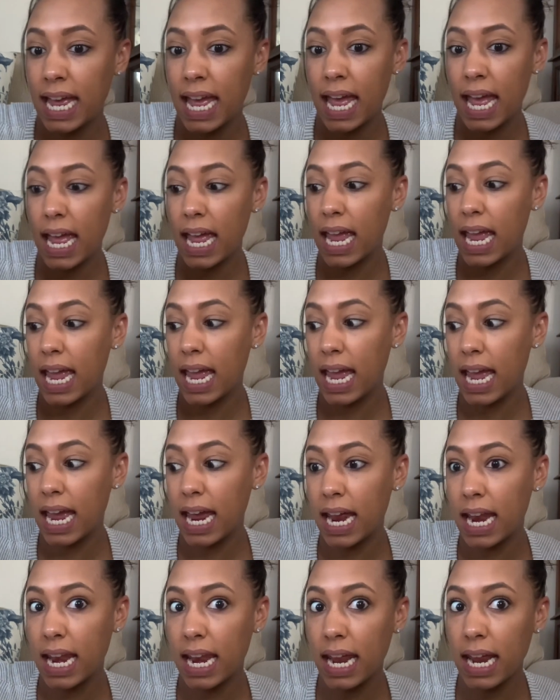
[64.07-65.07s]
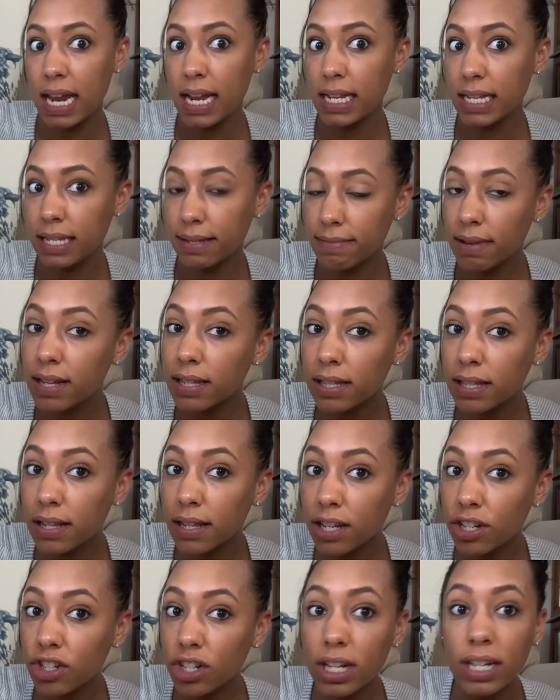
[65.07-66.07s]
And it smells
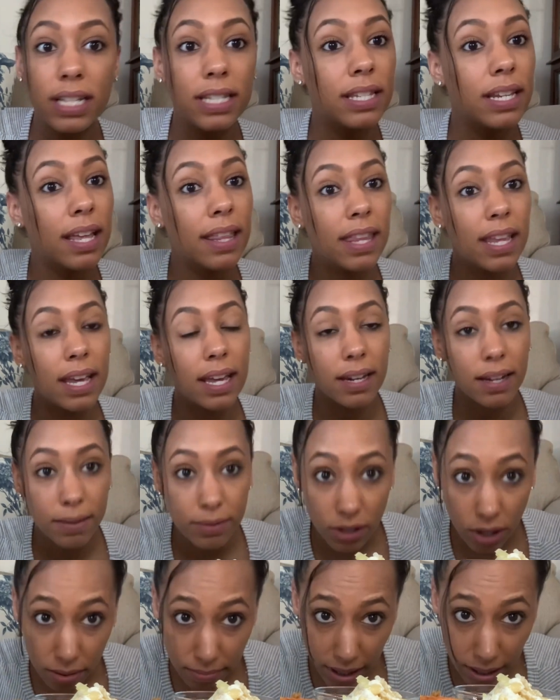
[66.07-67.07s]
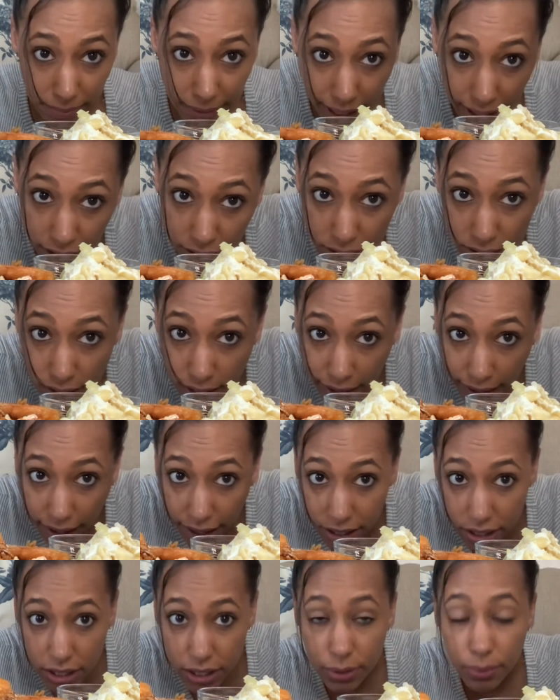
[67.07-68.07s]
delicious. And then, don't mind my hair today. I
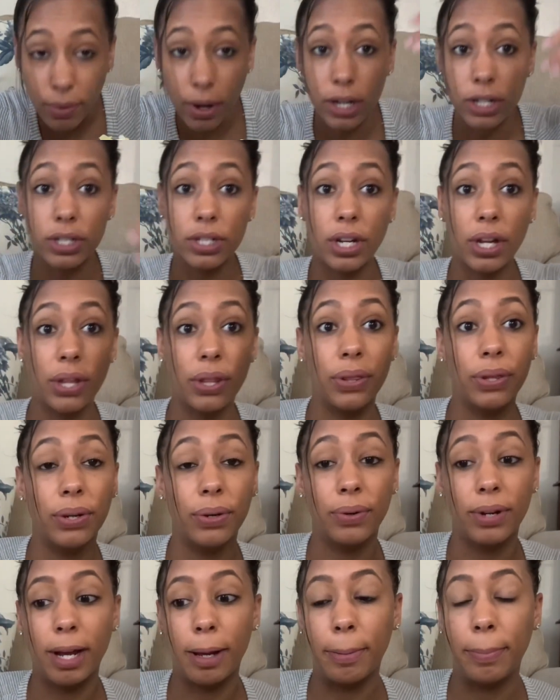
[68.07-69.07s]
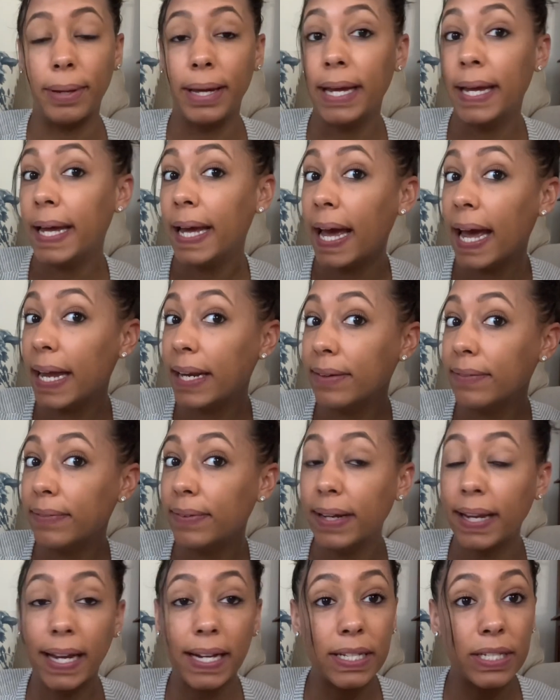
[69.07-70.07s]
just washed it and threw it up. I didn't feel
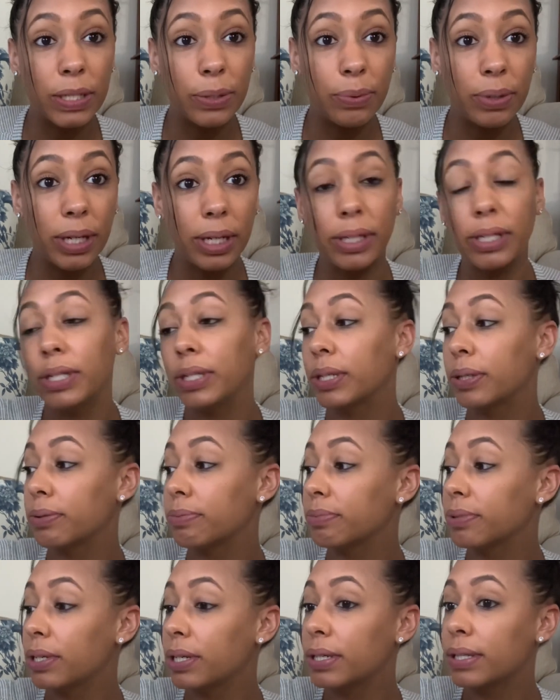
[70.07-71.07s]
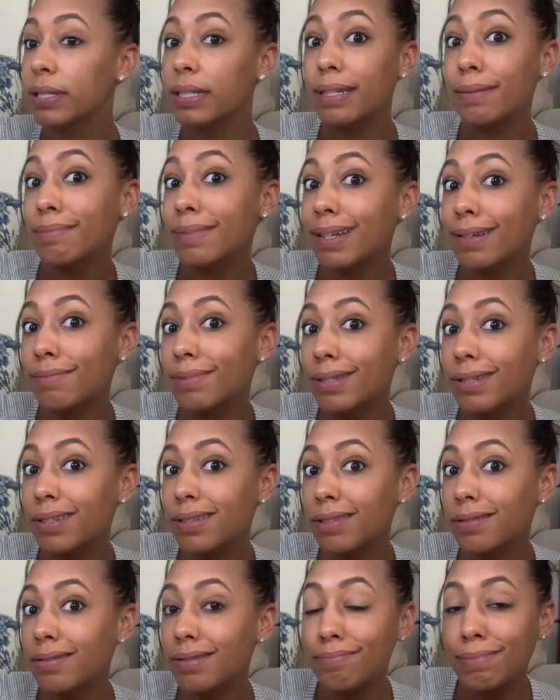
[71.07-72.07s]
like doing it. You know what I'm saying? Sometimes
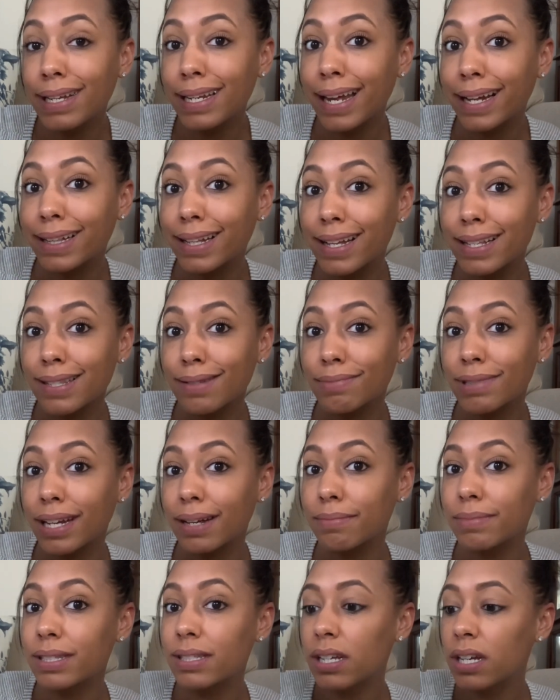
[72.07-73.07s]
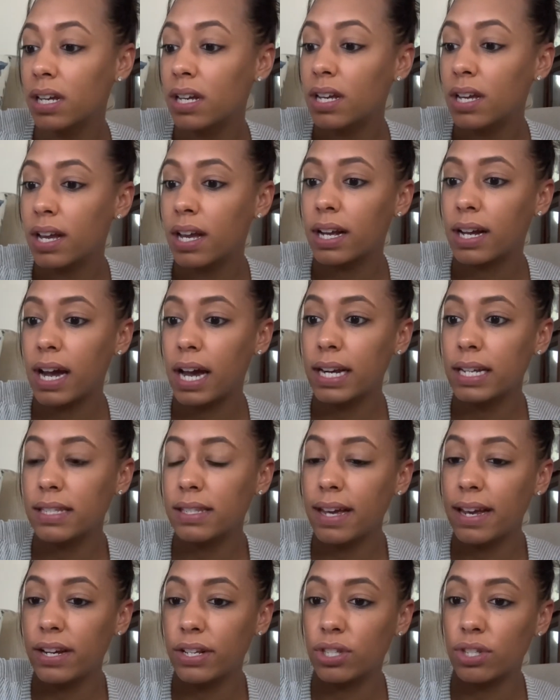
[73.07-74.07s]
it'd be like that sometimes. Got a
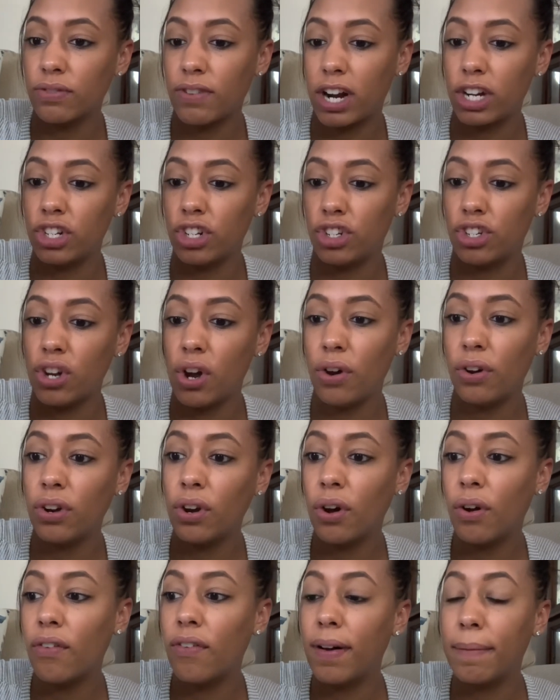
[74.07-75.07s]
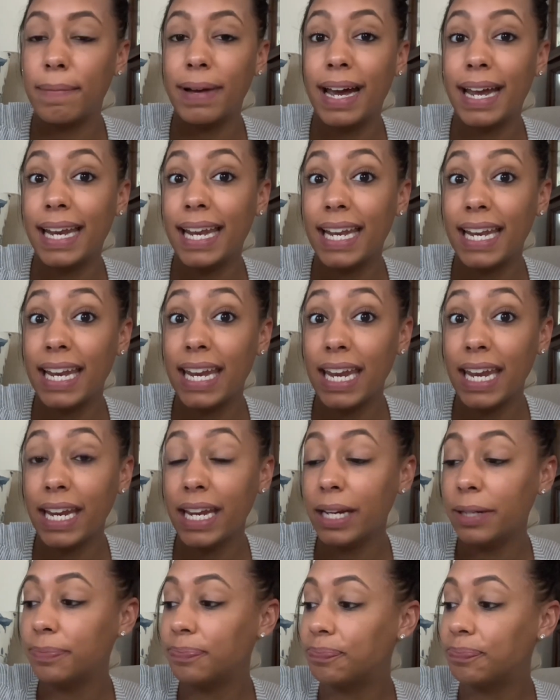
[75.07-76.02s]
side of sriracha. Don't know if I'm going to need it.